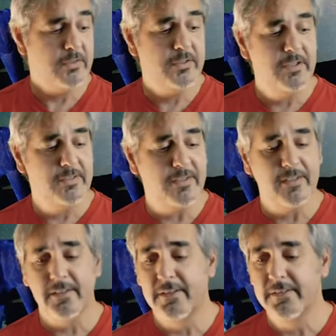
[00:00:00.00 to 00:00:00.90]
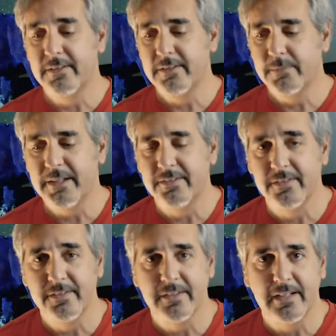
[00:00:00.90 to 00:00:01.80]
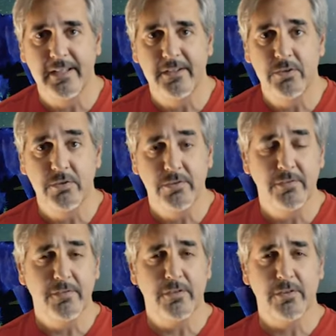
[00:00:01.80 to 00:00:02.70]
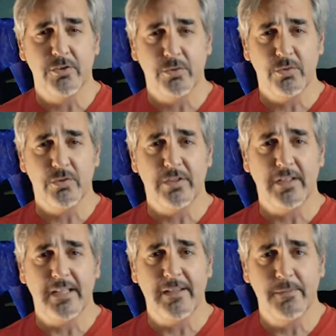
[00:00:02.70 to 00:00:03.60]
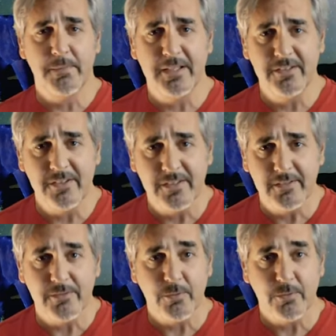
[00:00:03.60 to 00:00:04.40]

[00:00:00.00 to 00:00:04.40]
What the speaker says: these are the devices that I use for do the light painting.